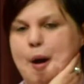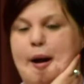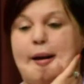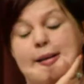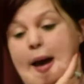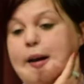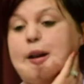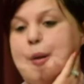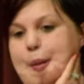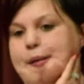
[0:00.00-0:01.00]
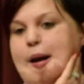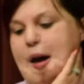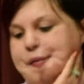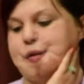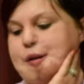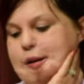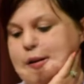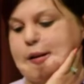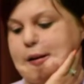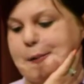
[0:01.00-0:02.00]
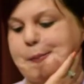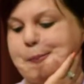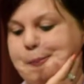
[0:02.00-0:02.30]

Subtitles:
exactly a month after the incident.